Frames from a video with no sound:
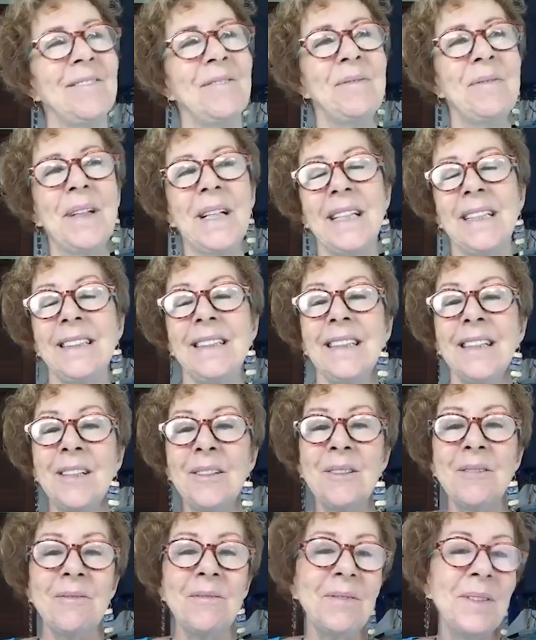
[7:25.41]
But,
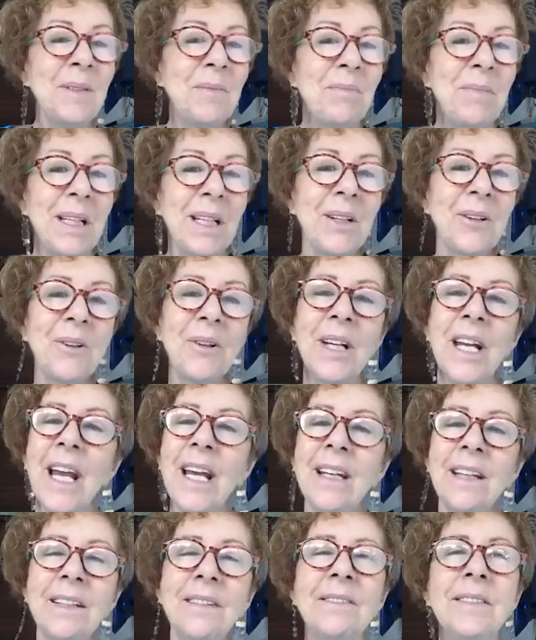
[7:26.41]
we'd be
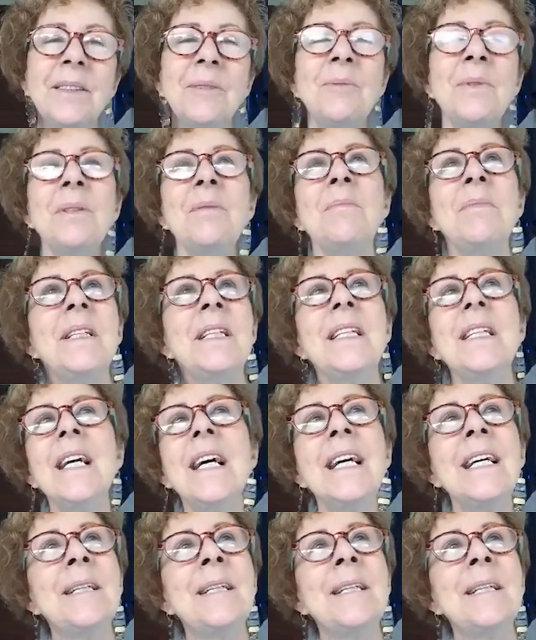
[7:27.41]
creative, and we'd be